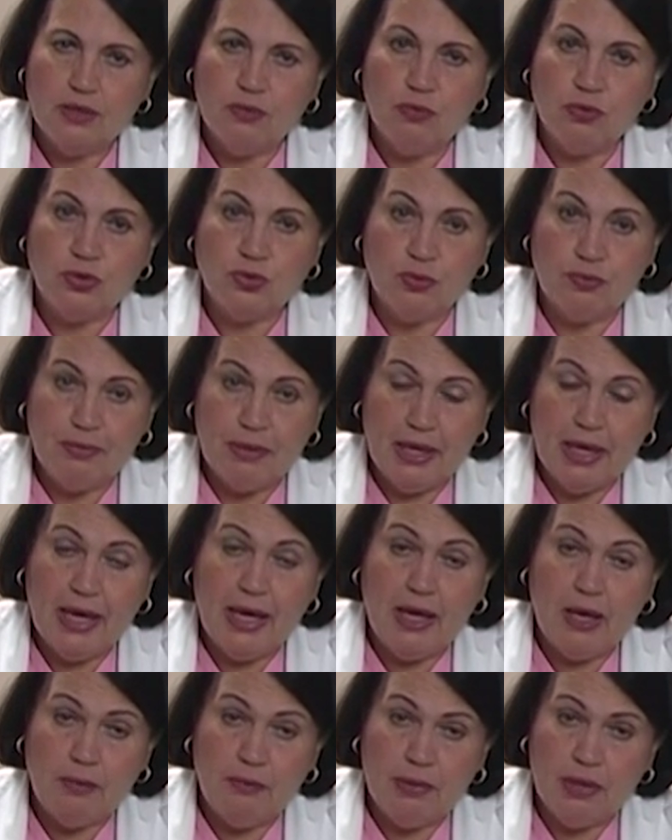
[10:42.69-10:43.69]
which would be
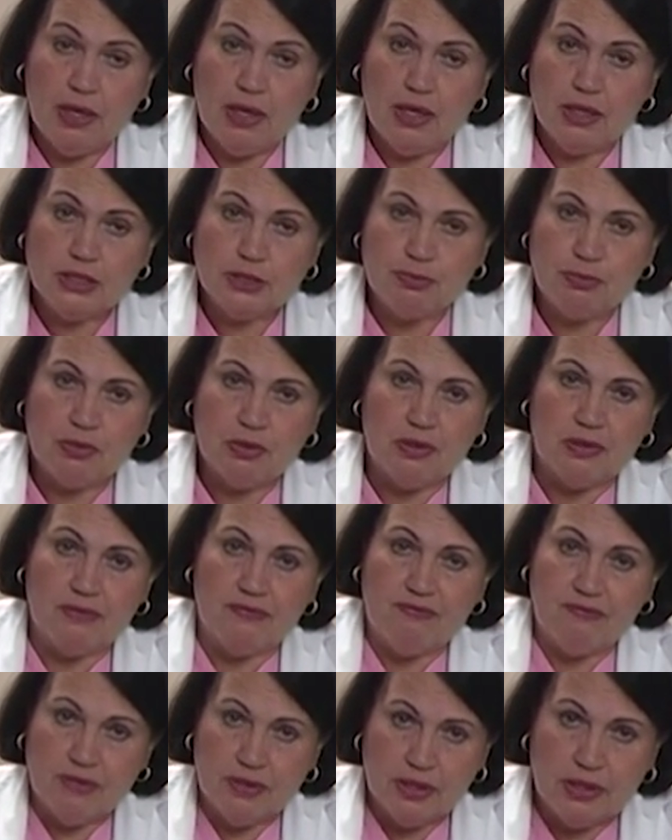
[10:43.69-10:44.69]
Hahnemann Hospital in
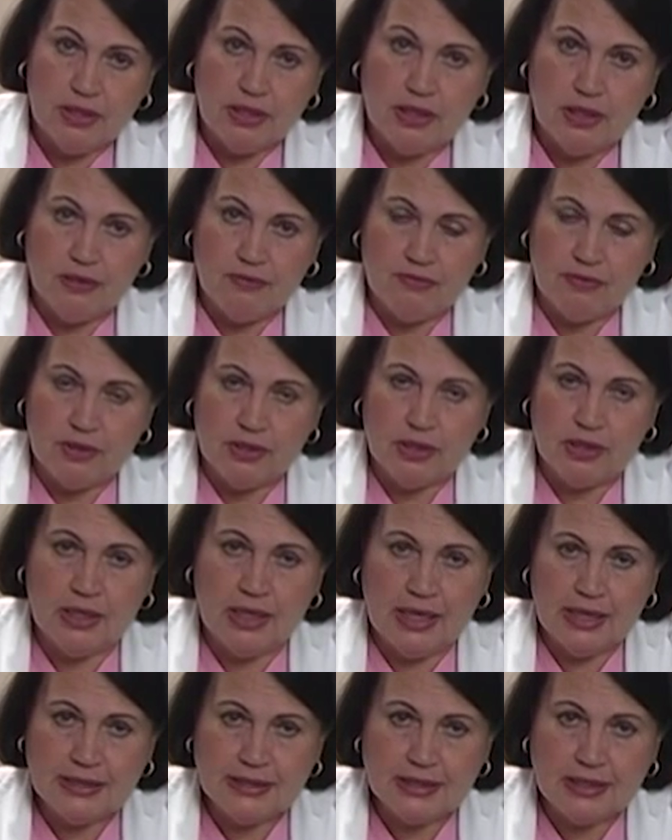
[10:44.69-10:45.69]
Philadelphia, the
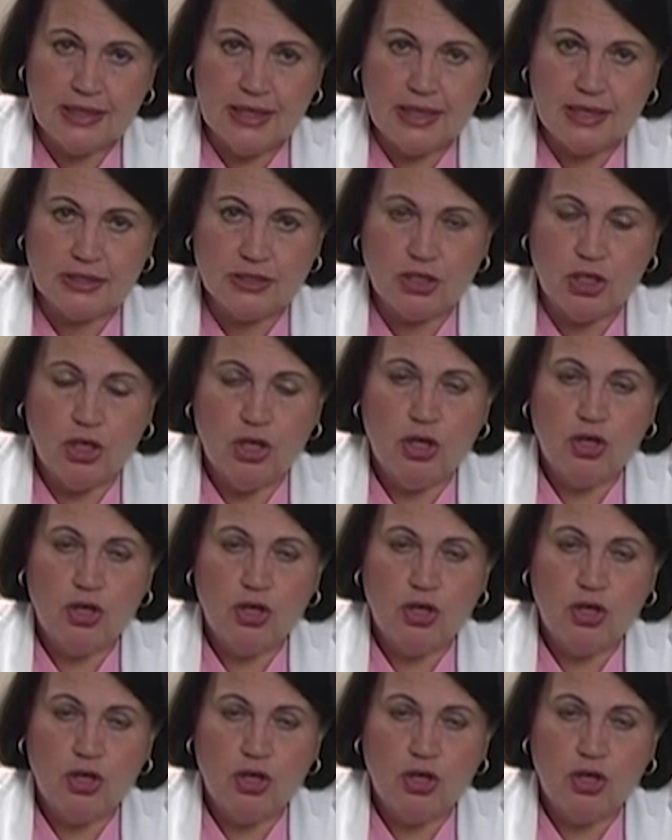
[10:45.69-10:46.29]
last class